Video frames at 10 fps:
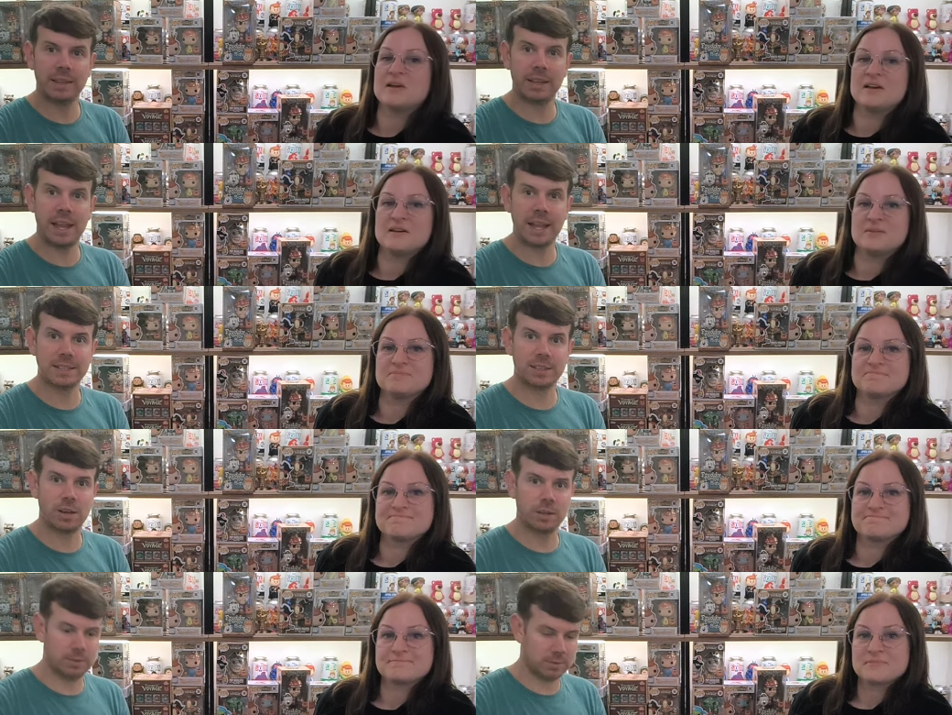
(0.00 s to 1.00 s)
Speaker 1: has
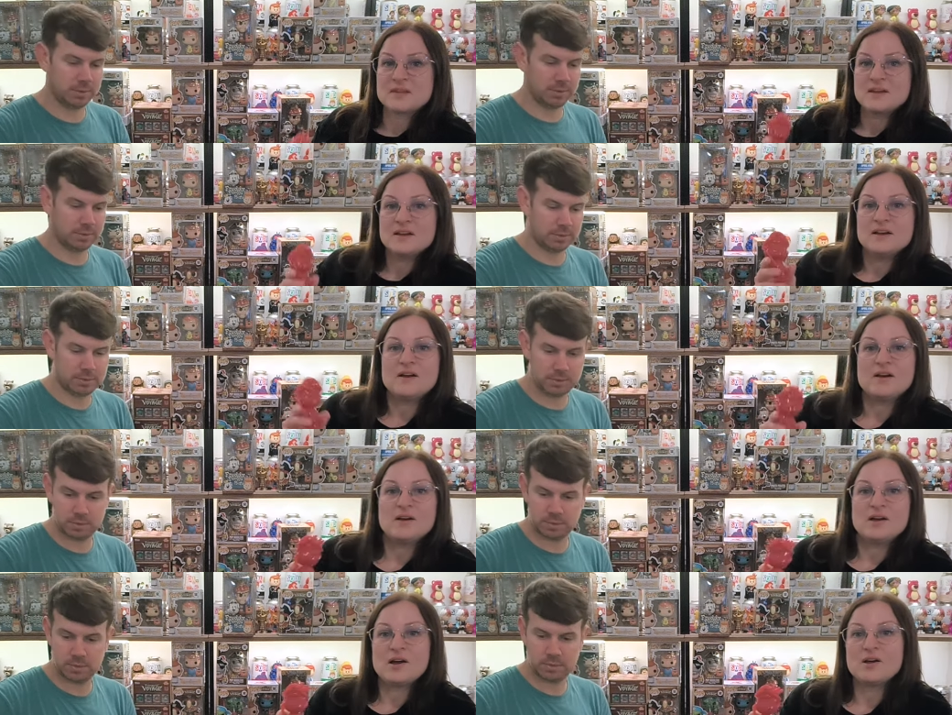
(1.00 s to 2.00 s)
gone.
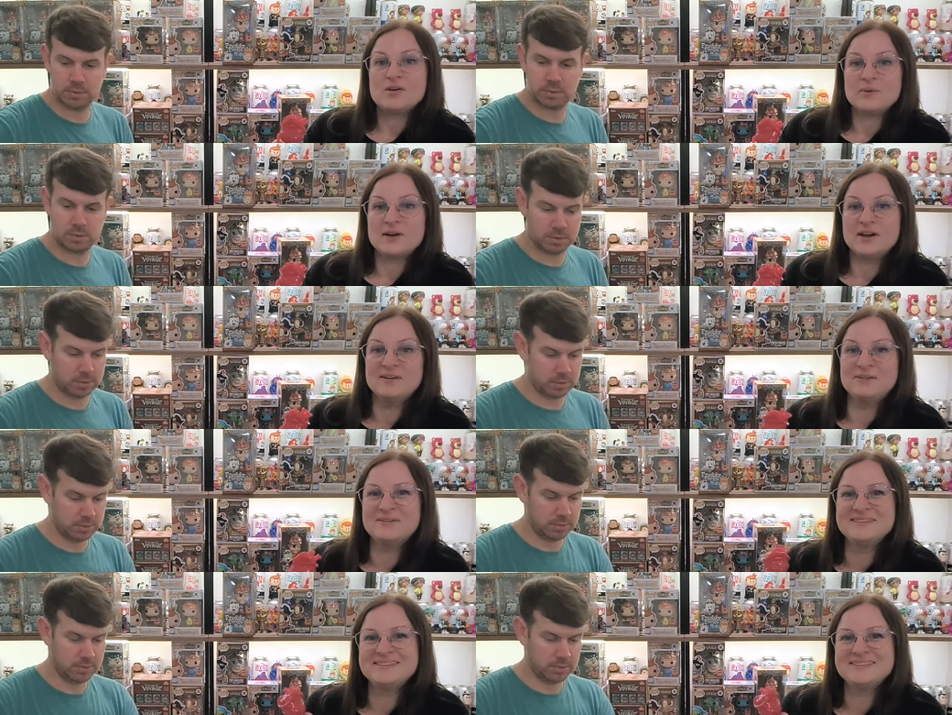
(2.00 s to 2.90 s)
Oh well.